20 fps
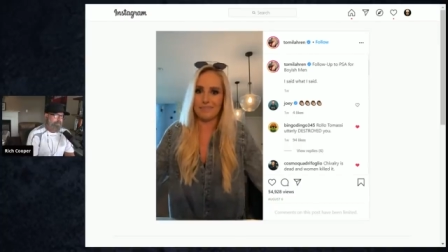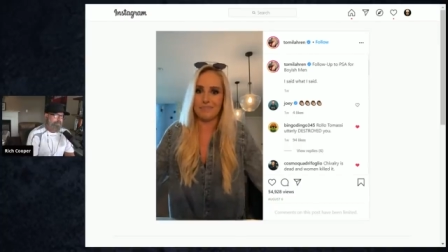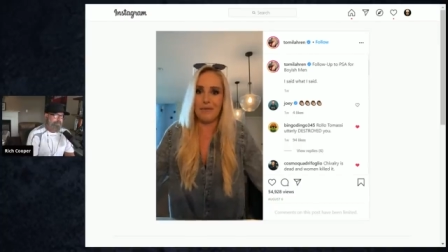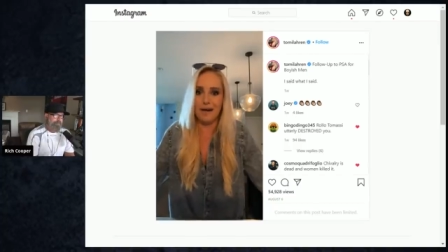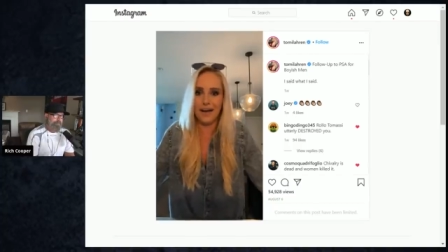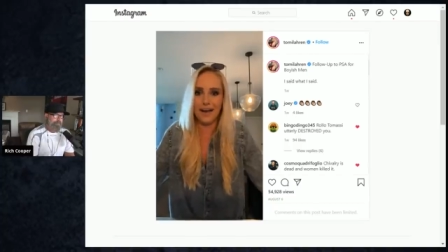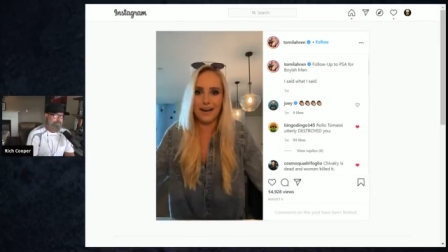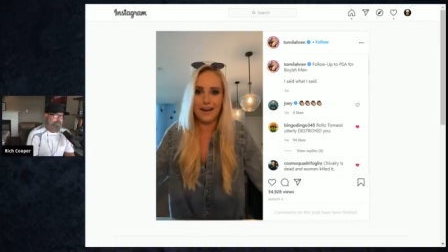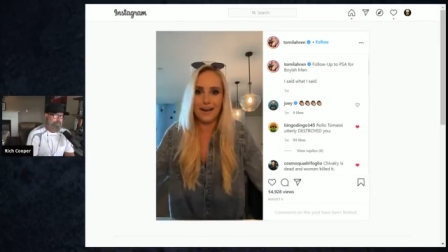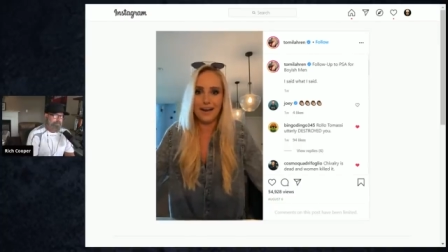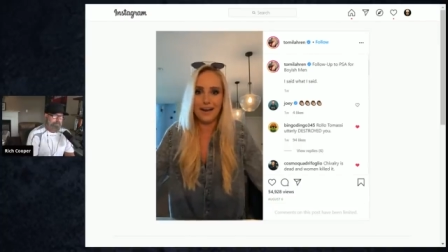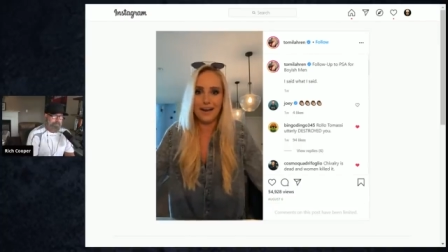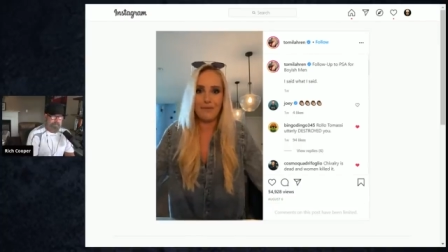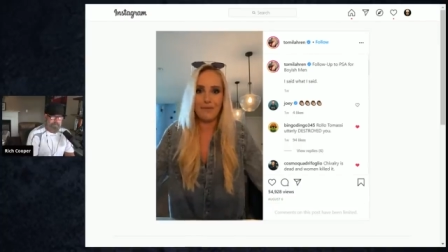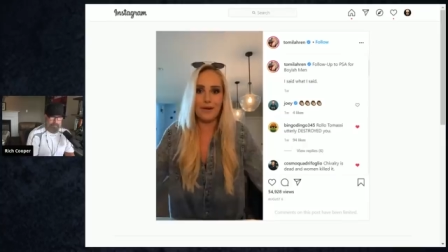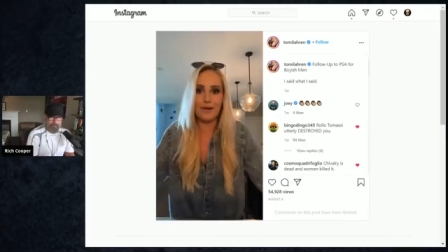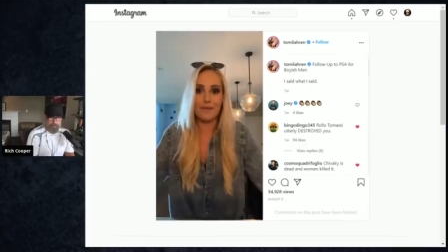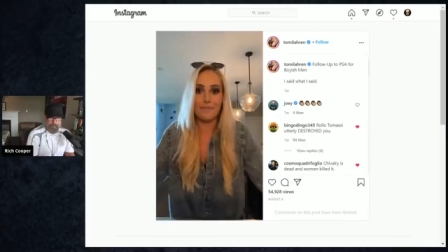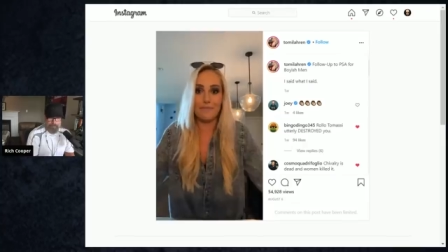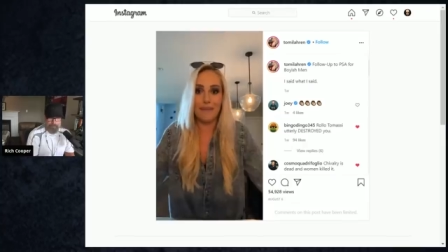But
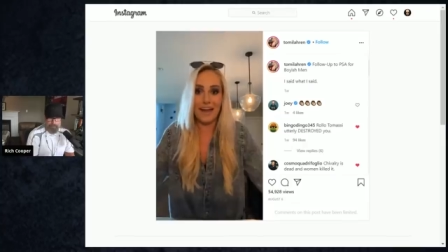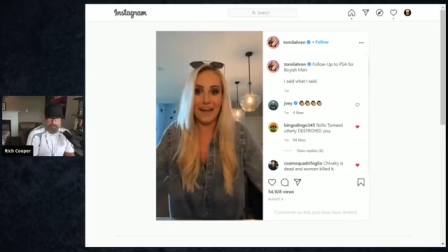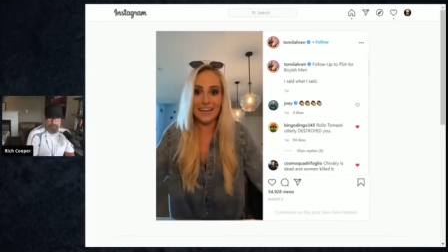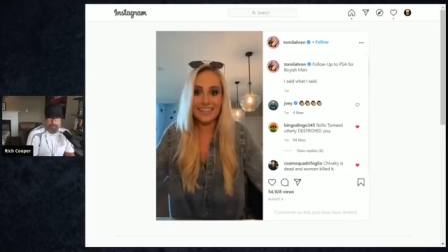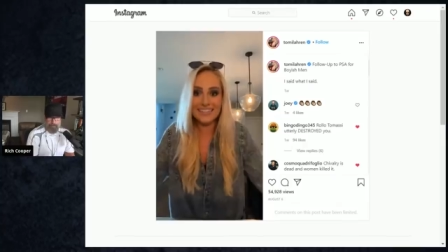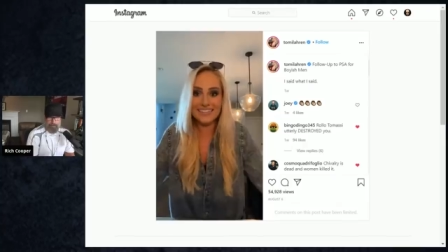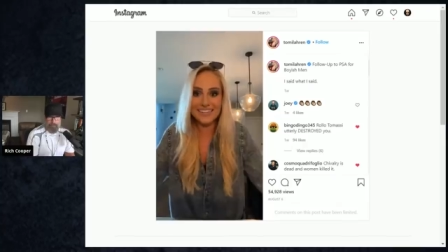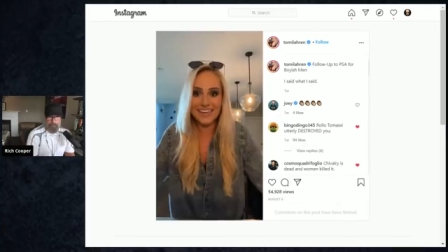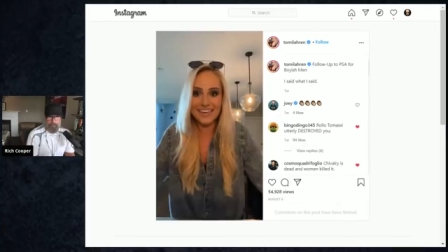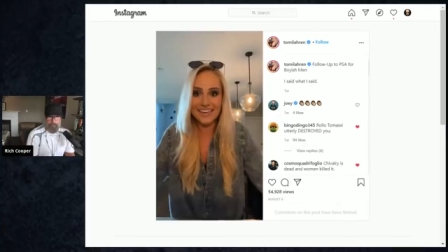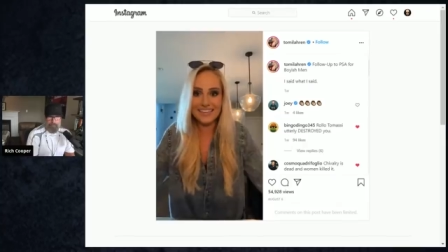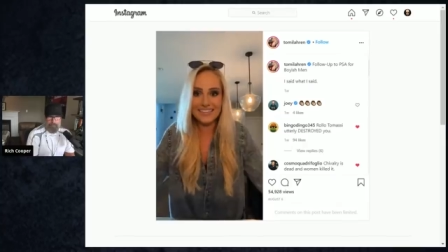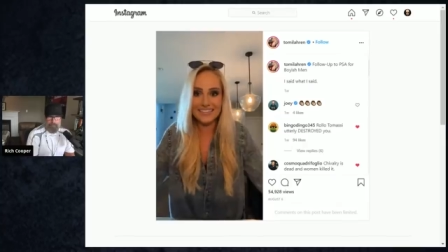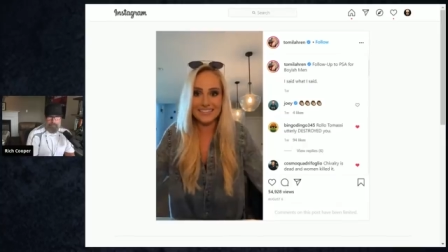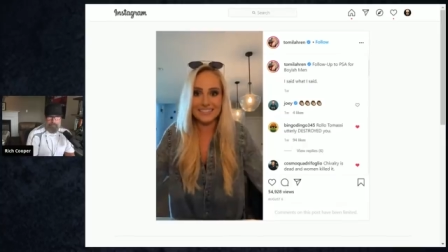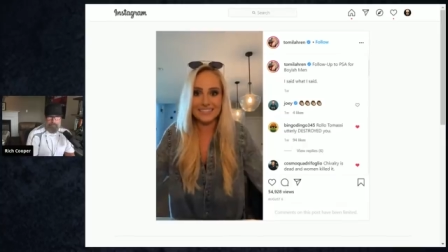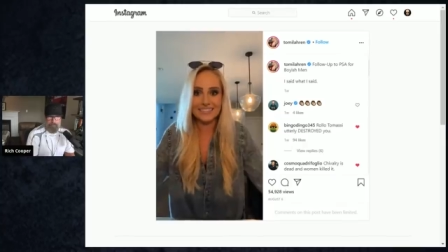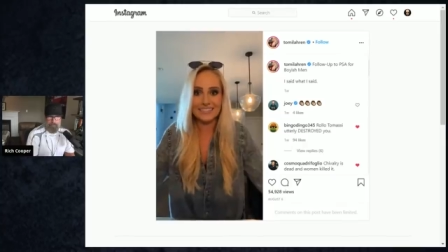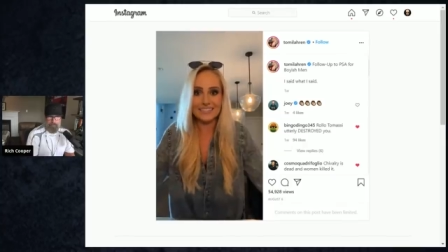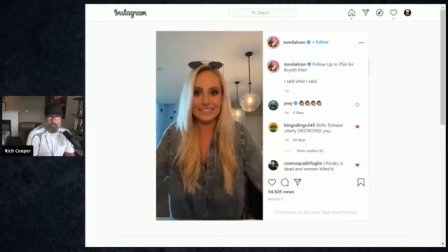when a man says
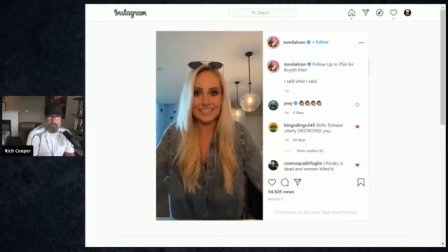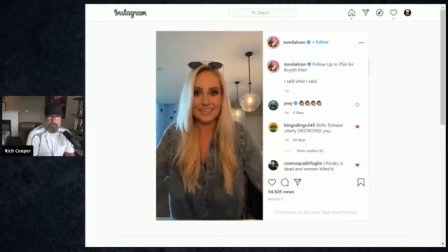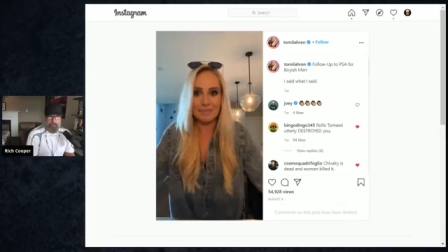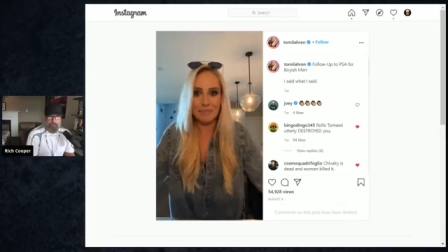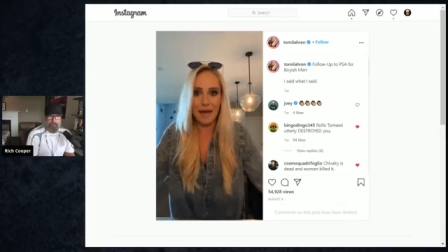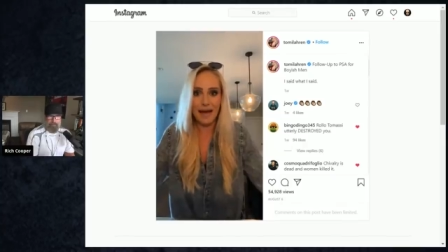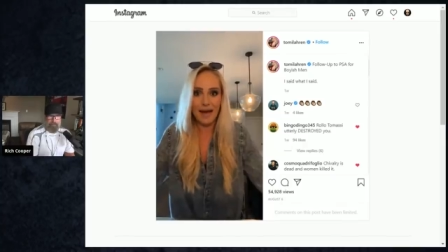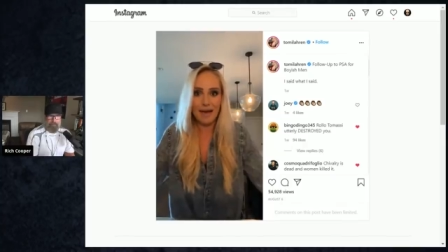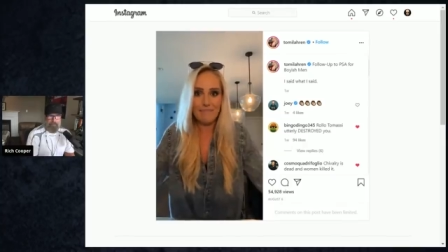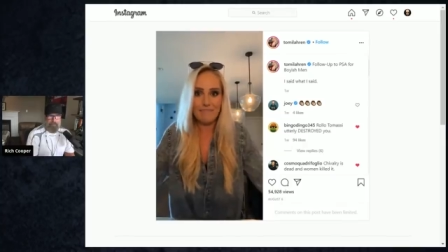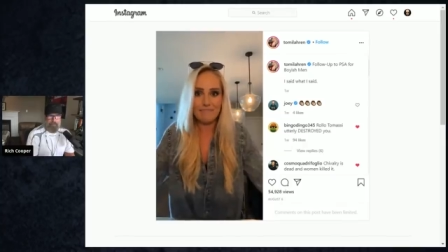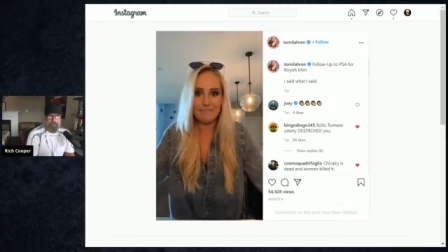DBAP,